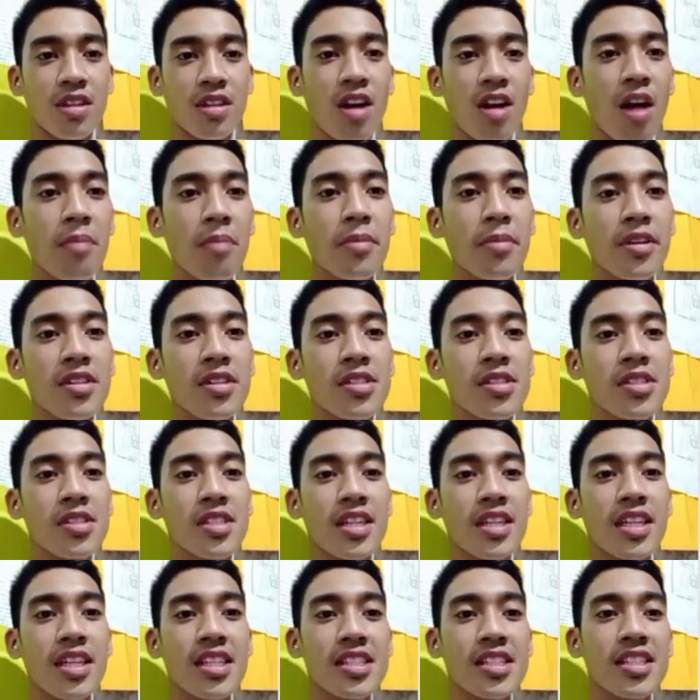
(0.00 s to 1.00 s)
Commerce
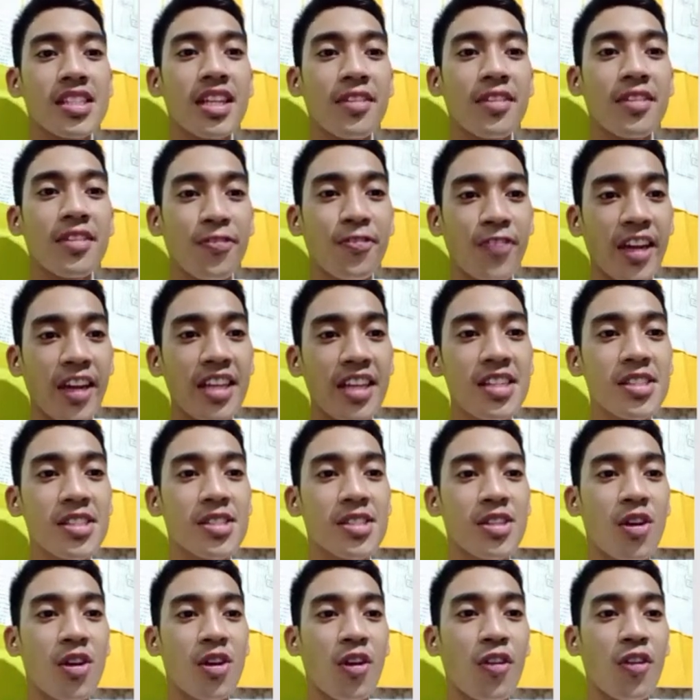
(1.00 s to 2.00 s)
is that
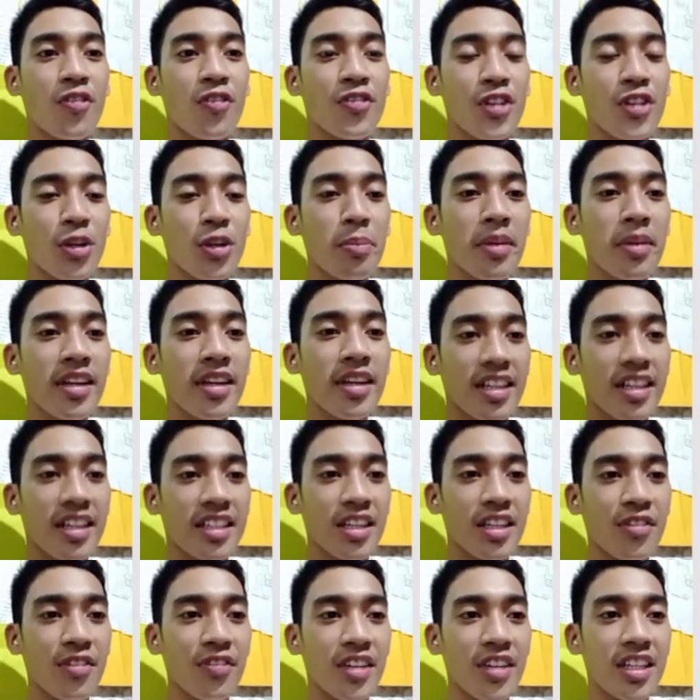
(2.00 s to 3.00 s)
phase of human
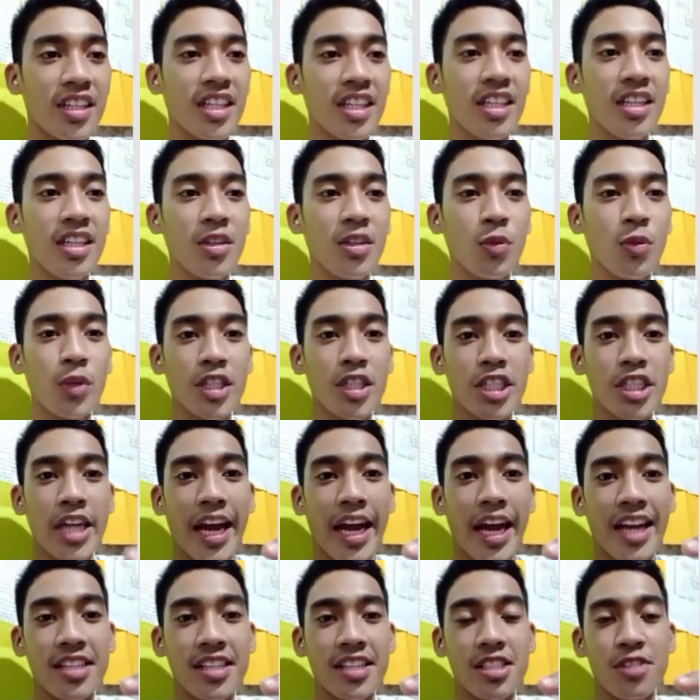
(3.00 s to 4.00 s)
activity which
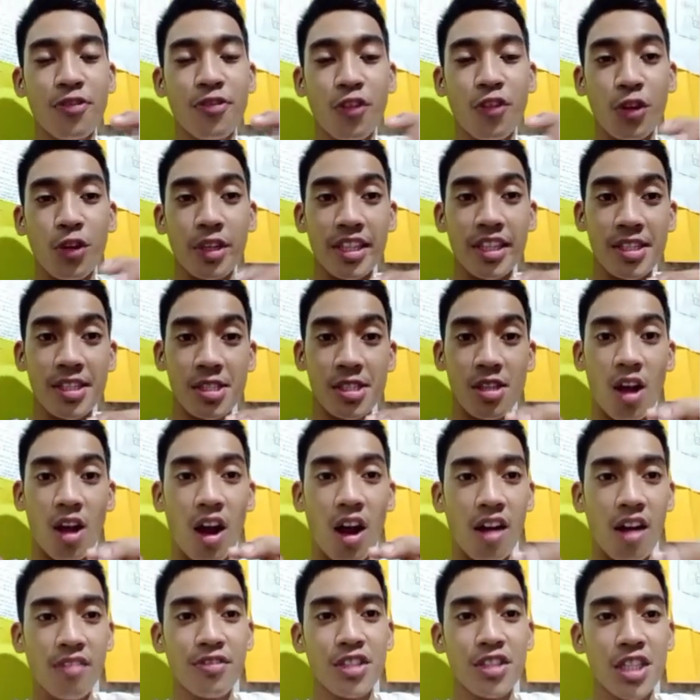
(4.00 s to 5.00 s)
has for its
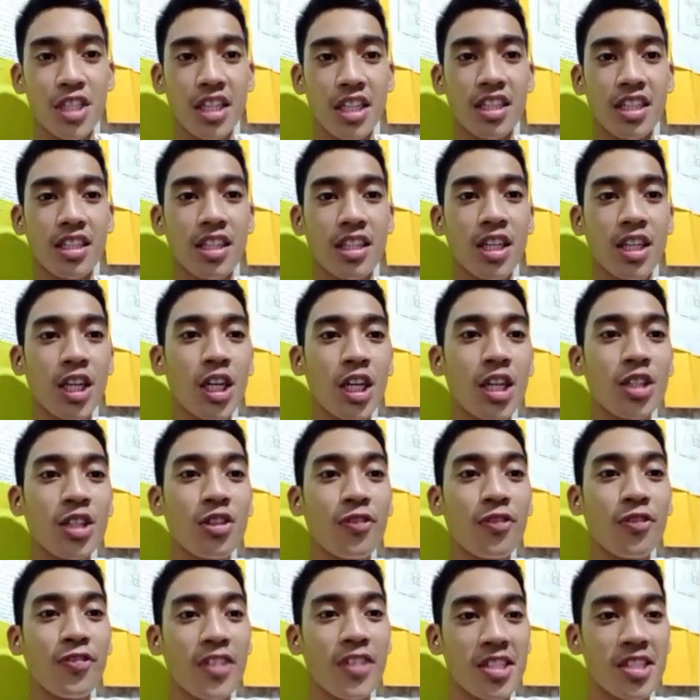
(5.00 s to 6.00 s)
object
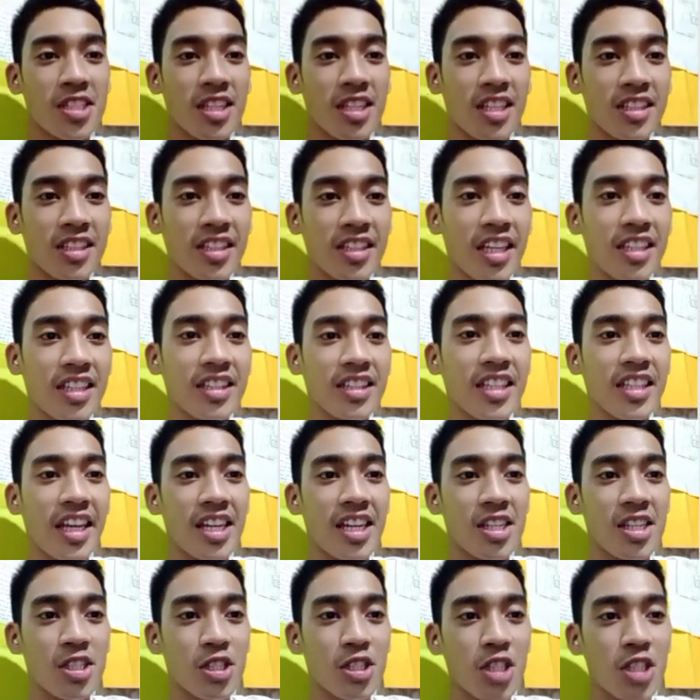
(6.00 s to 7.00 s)
to facilitate the
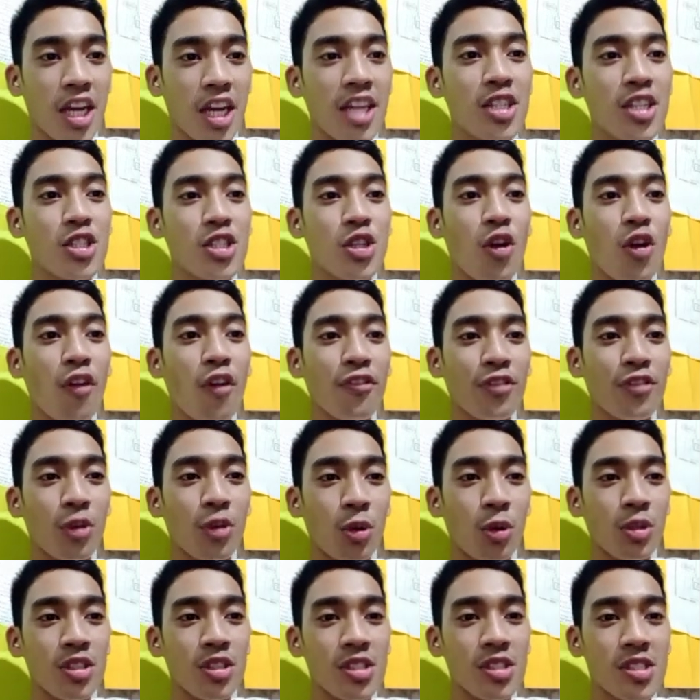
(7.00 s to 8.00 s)
exchange of
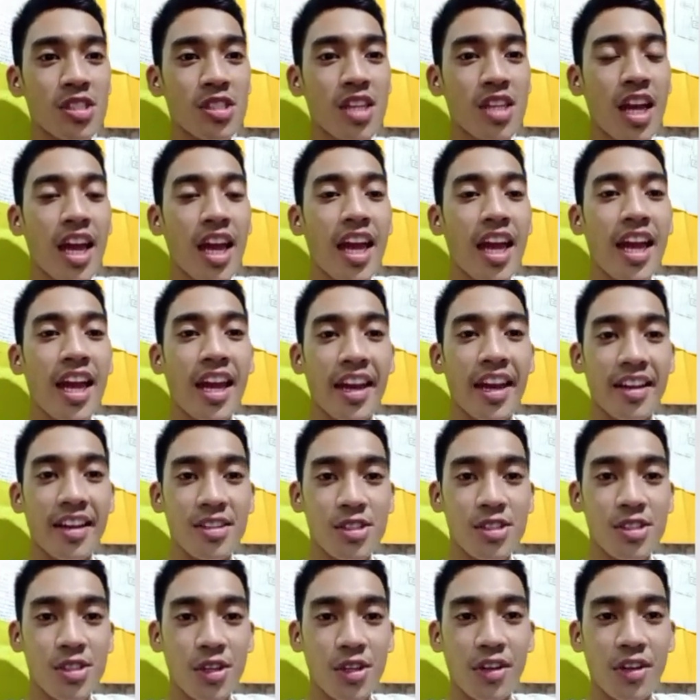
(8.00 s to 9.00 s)
goods
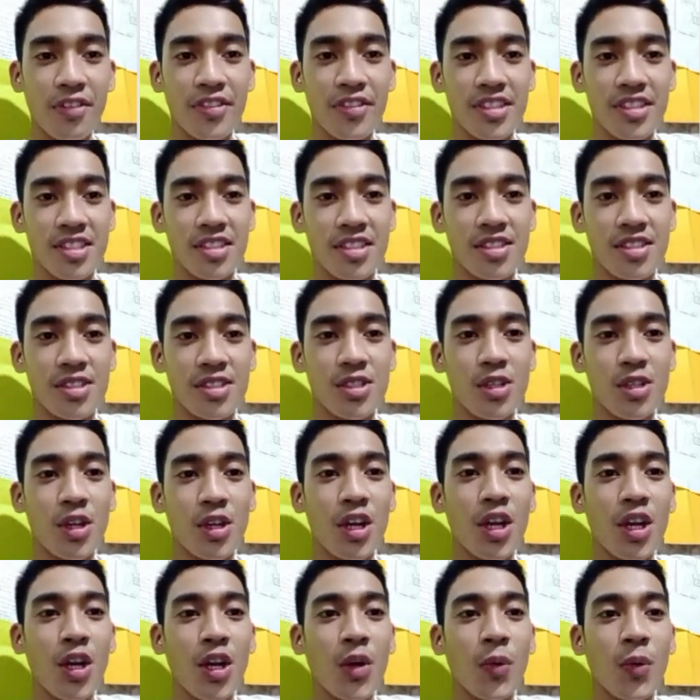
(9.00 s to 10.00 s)
and services
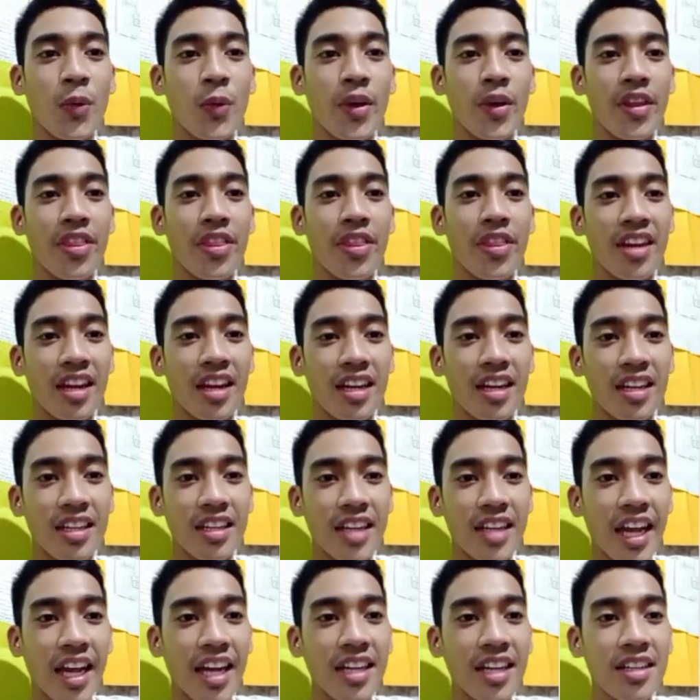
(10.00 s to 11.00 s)
with the
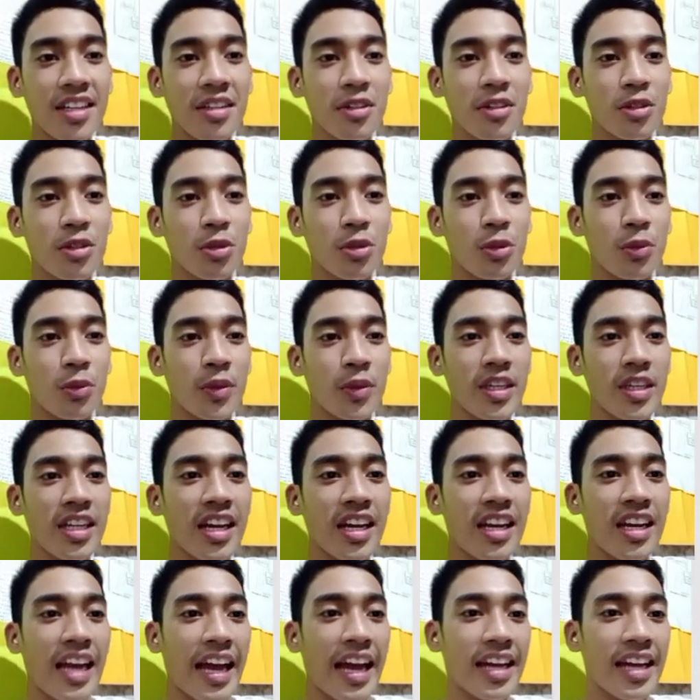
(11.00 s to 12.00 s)
intent to
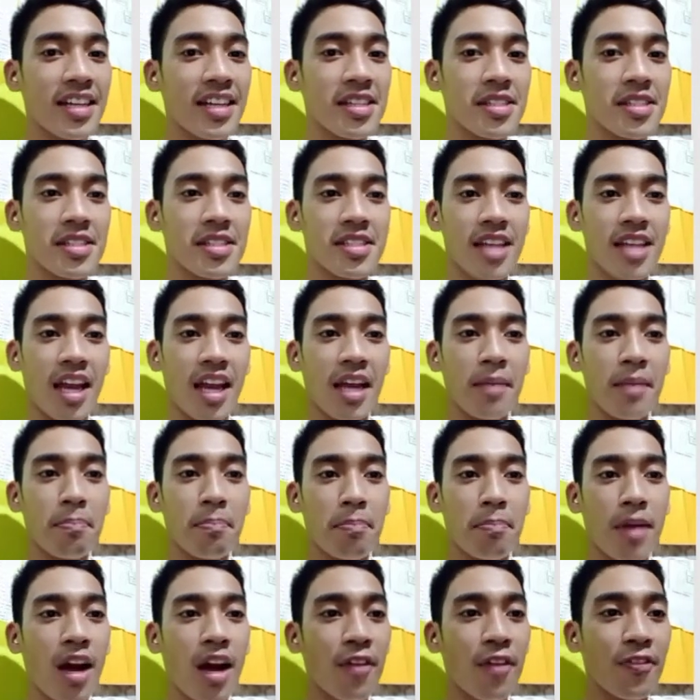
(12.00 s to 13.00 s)
realize a
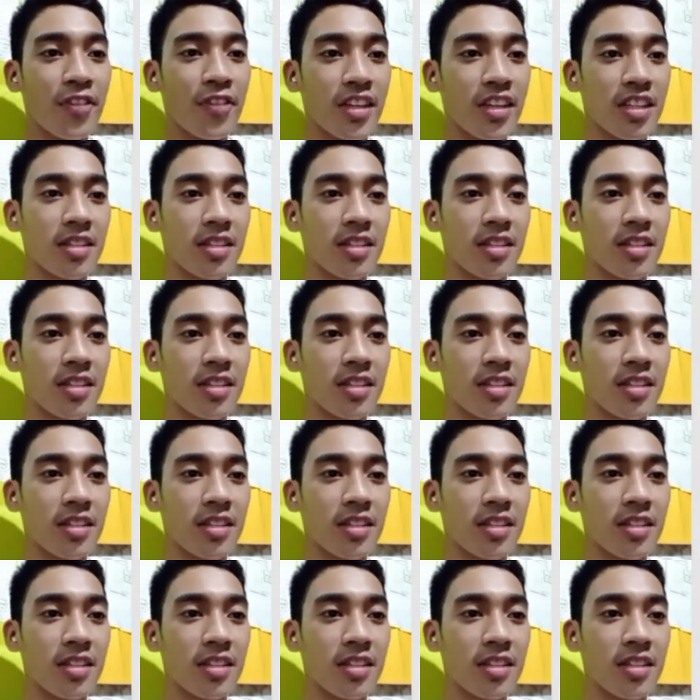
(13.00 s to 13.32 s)
profit.